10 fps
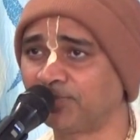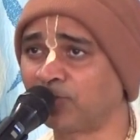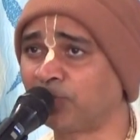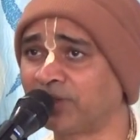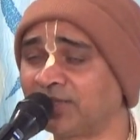
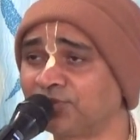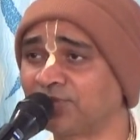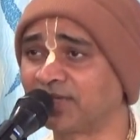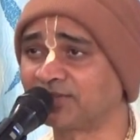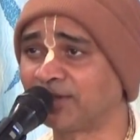Prabhupada gives
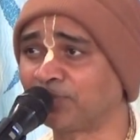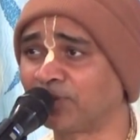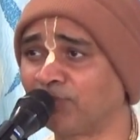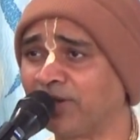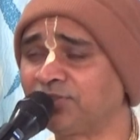the
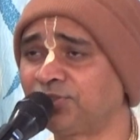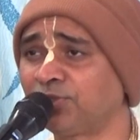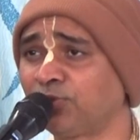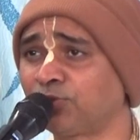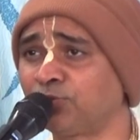example, 1
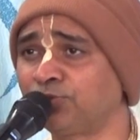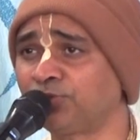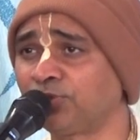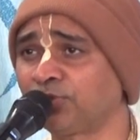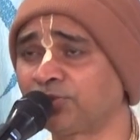0, 2
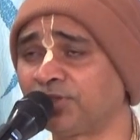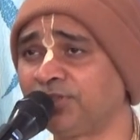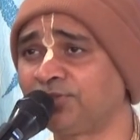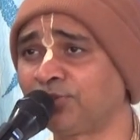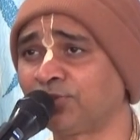0,
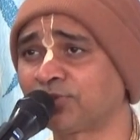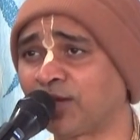3 0,